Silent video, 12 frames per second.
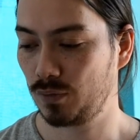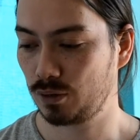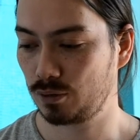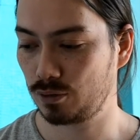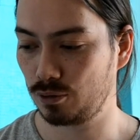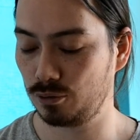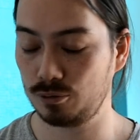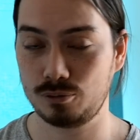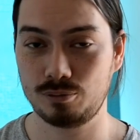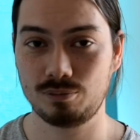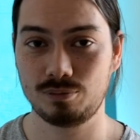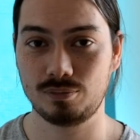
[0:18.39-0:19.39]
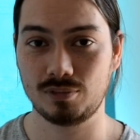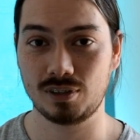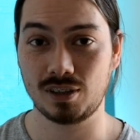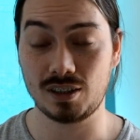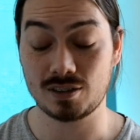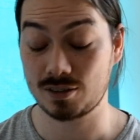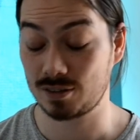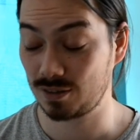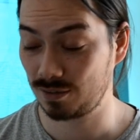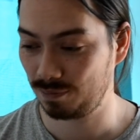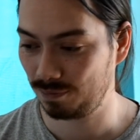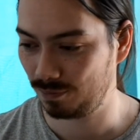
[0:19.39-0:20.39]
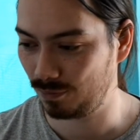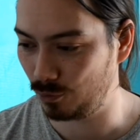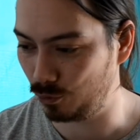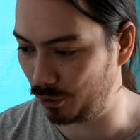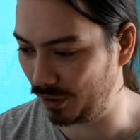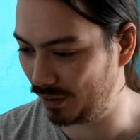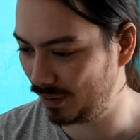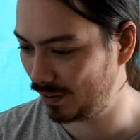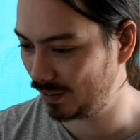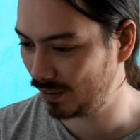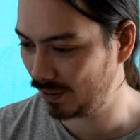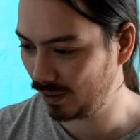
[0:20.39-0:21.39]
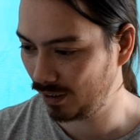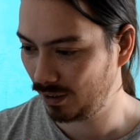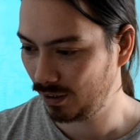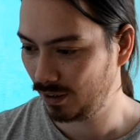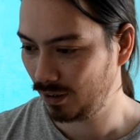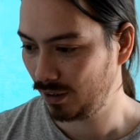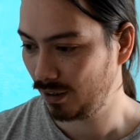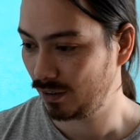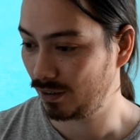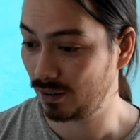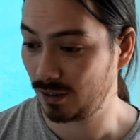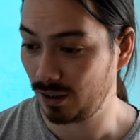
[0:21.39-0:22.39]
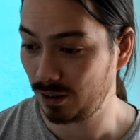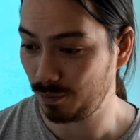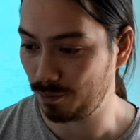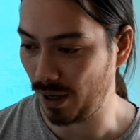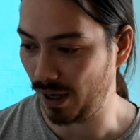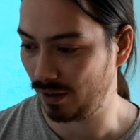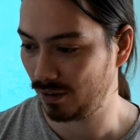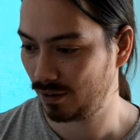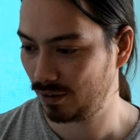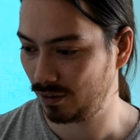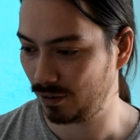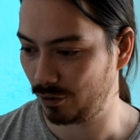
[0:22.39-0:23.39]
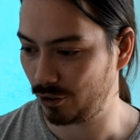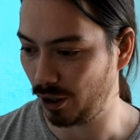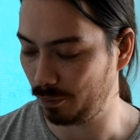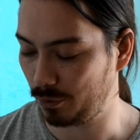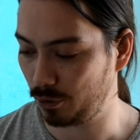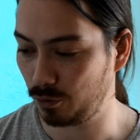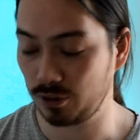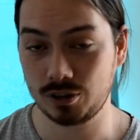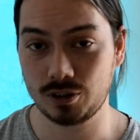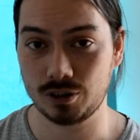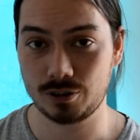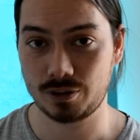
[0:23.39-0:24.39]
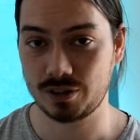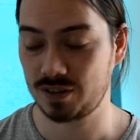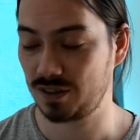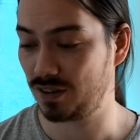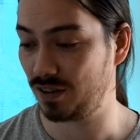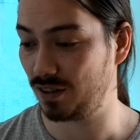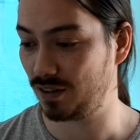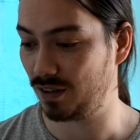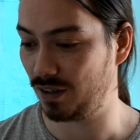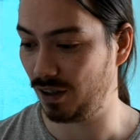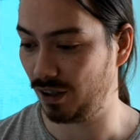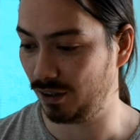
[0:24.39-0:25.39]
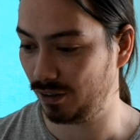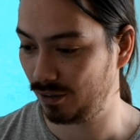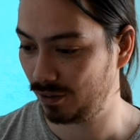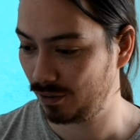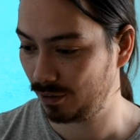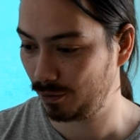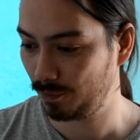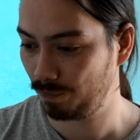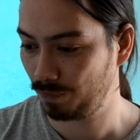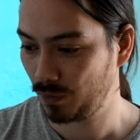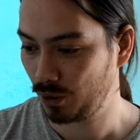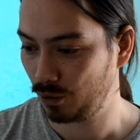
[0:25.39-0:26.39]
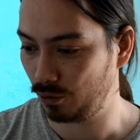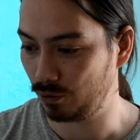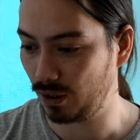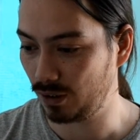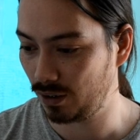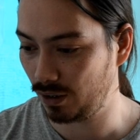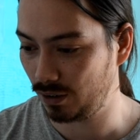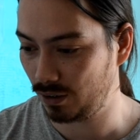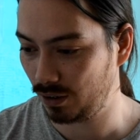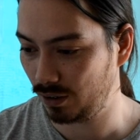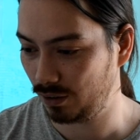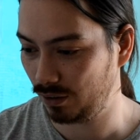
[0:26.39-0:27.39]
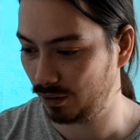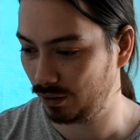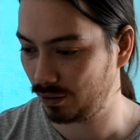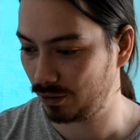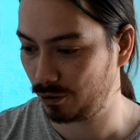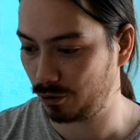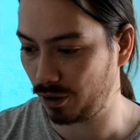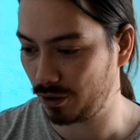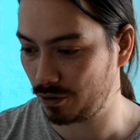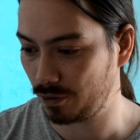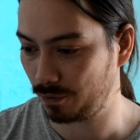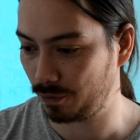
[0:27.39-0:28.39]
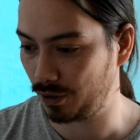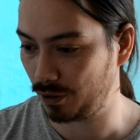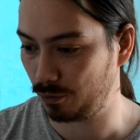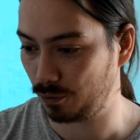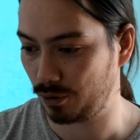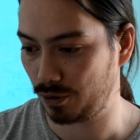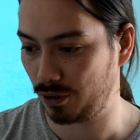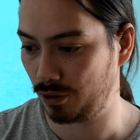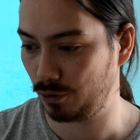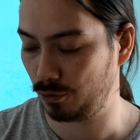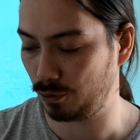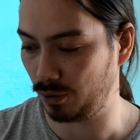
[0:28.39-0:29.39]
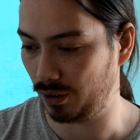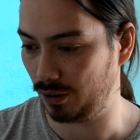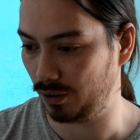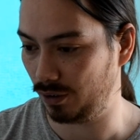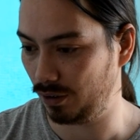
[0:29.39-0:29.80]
So let's do it. The day they met, chapter 168. On that day, their threads of fate were entwined.